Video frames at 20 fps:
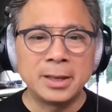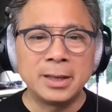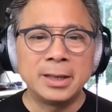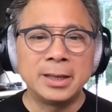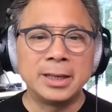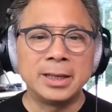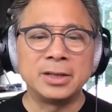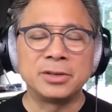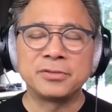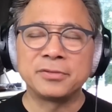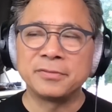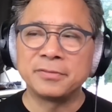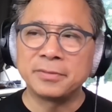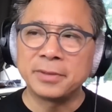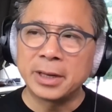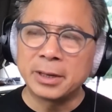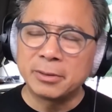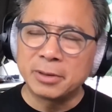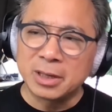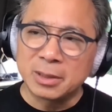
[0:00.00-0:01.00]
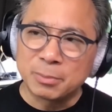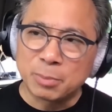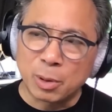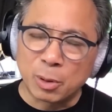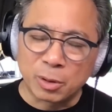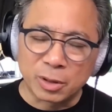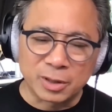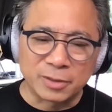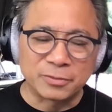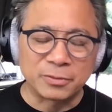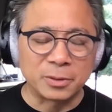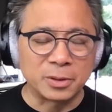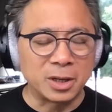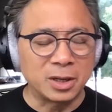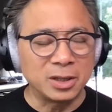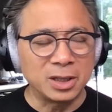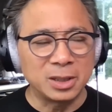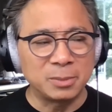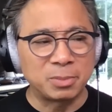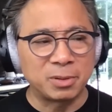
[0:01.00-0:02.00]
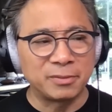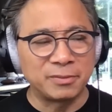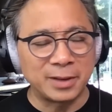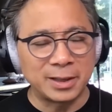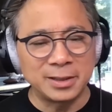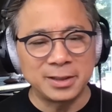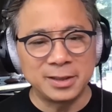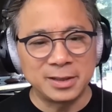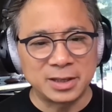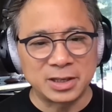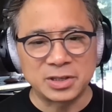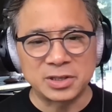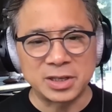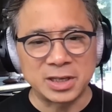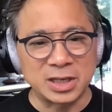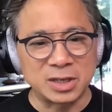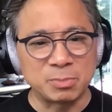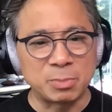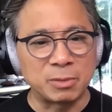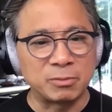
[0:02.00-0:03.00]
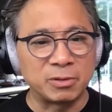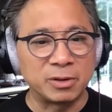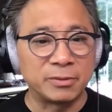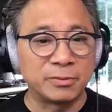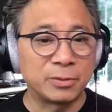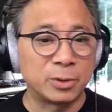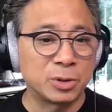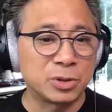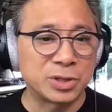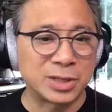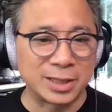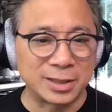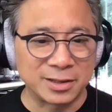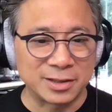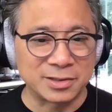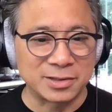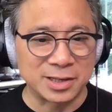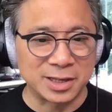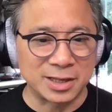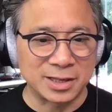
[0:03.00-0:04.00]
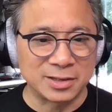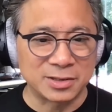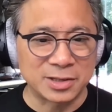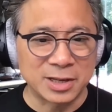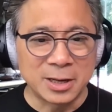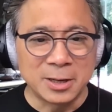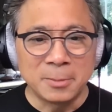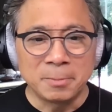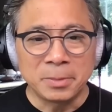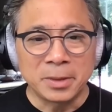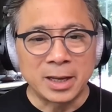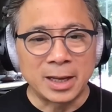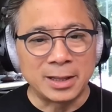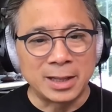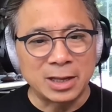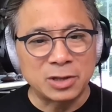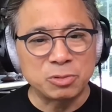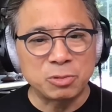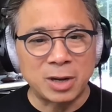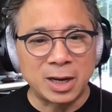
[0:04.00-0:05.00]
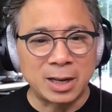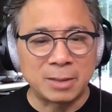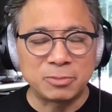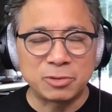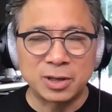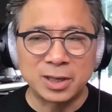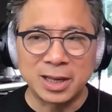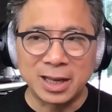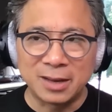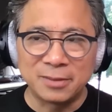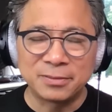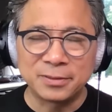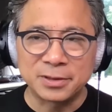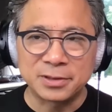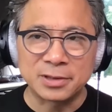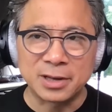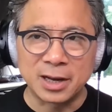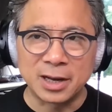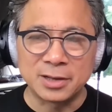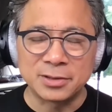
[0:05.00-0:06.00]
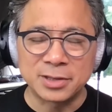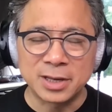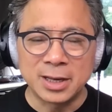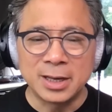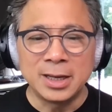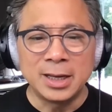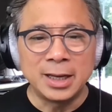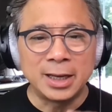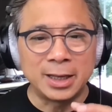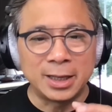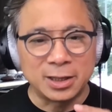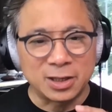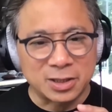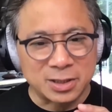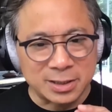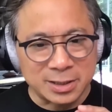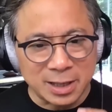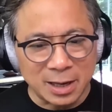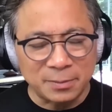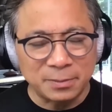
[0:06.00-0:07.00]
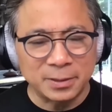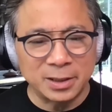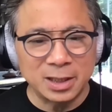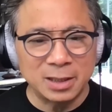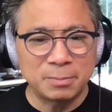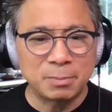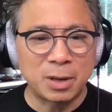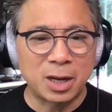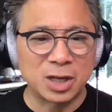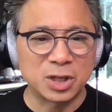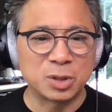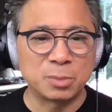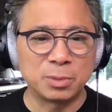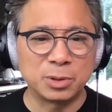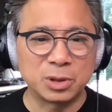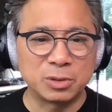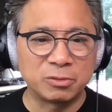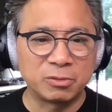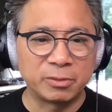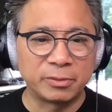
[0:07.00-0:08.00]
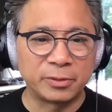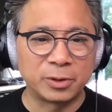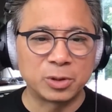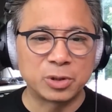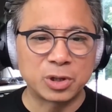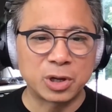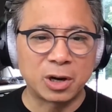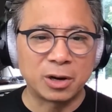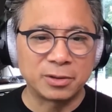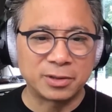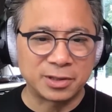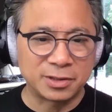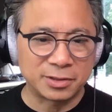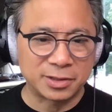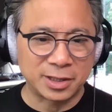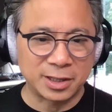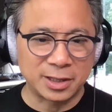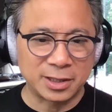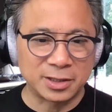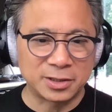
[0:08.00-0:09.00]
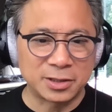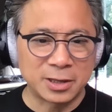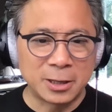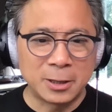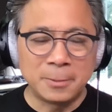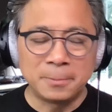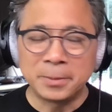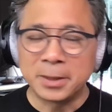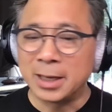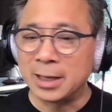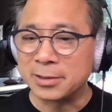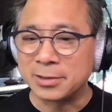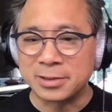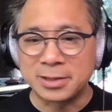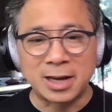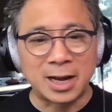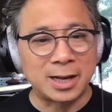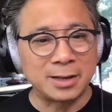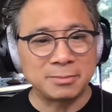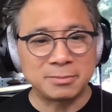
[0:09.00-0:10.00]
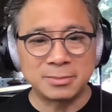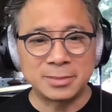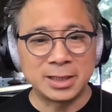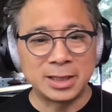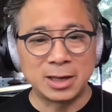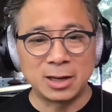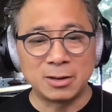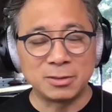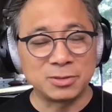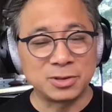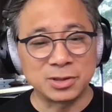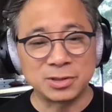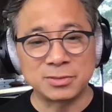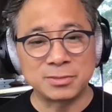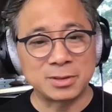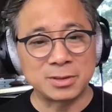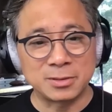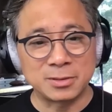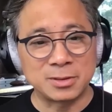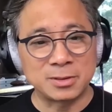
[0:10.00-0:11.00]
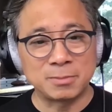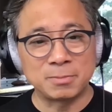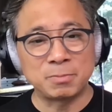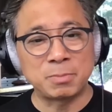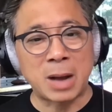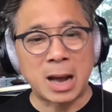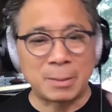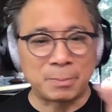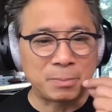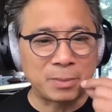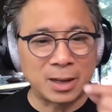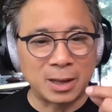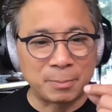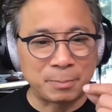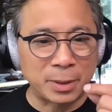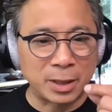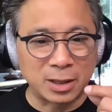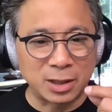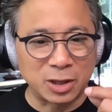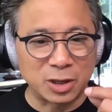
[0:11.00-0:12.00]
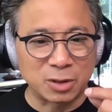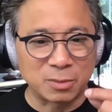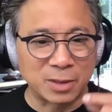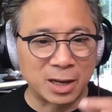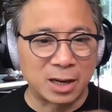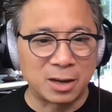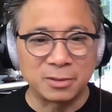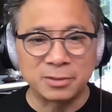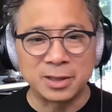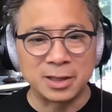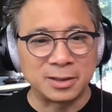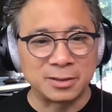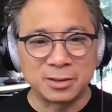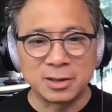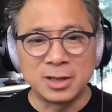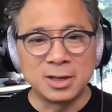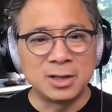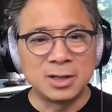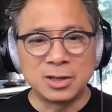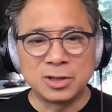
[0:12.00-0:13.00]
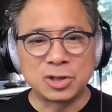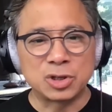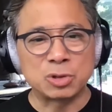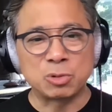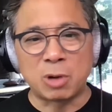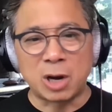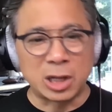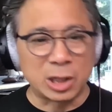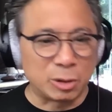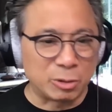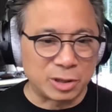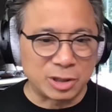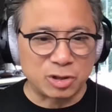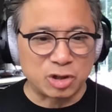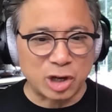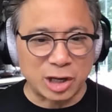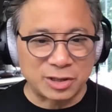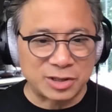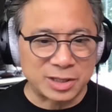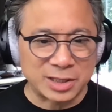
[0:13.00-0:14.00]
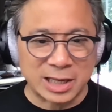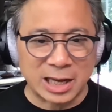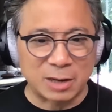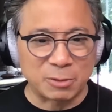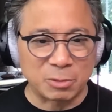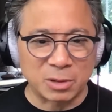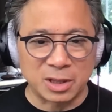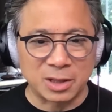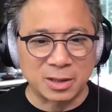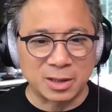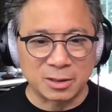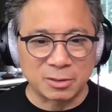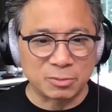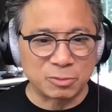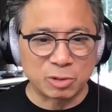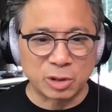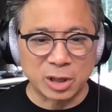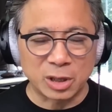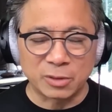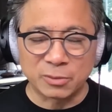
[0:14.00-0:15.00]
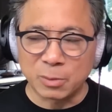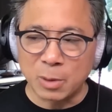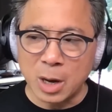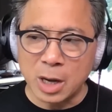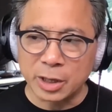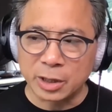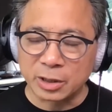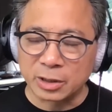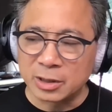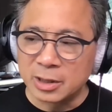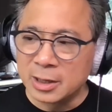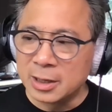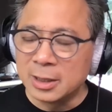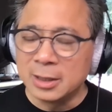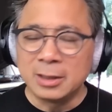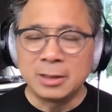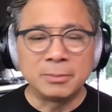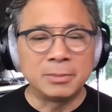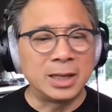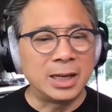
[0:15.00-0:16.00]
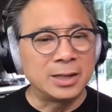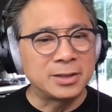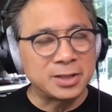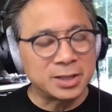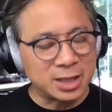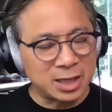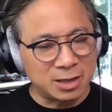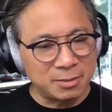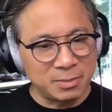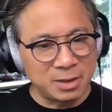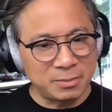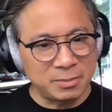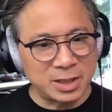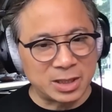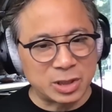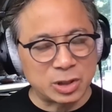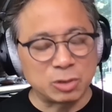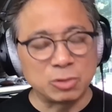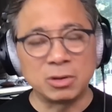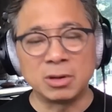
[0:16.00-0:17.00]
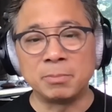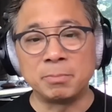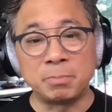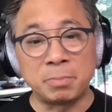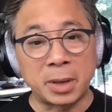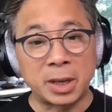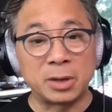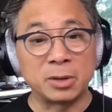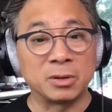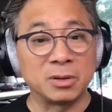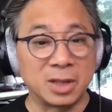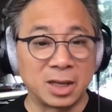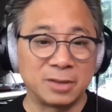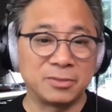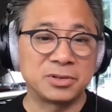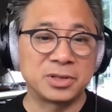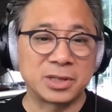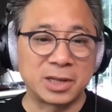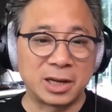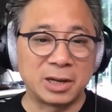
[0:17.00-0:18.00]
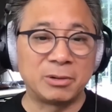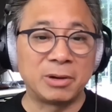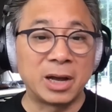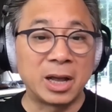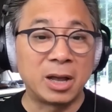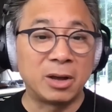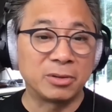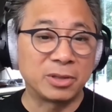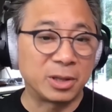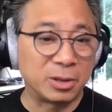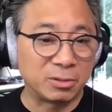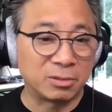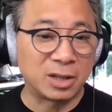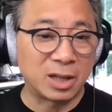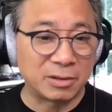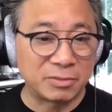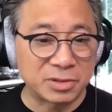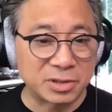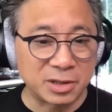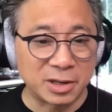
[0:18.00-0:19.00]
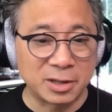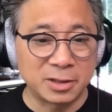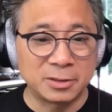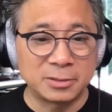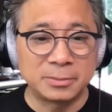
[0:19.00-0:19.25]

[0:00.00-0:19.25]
is very important for not only preventing disease, but reversing disease. And that's why I'm trying to emphasize, it is definitely possible to reverse heart disease. It's not, you know, just pop a pill in your mouth and swallow it, chase it down with a drink of water. It's a commitment to a better lifestyle, a healthier lifestyle.